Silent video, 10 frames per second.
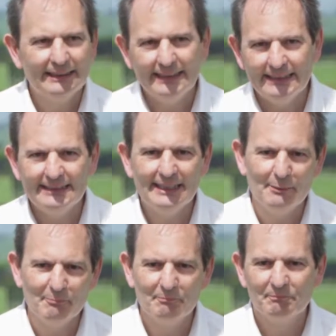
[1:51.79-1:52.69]

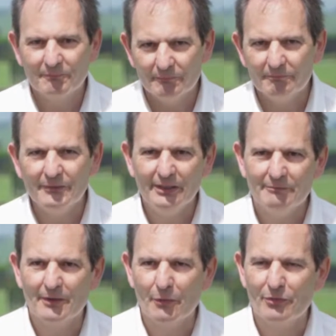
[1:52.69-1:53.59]
And you know,
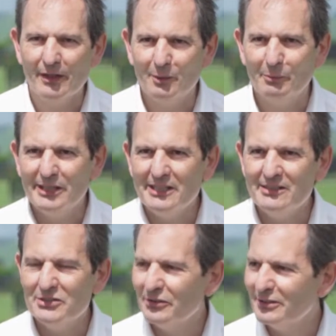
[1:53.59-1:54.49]
the thoroughbred
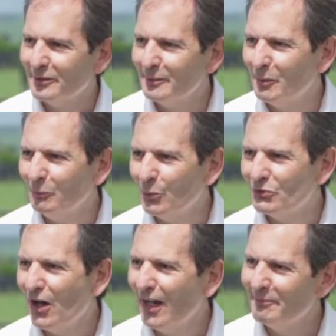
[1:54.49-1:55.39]
industry's got a bit more
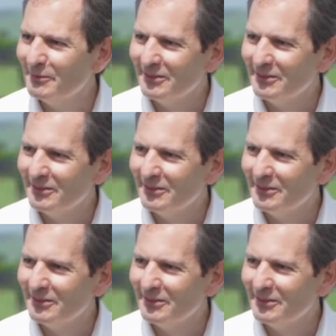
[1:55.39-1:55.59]
time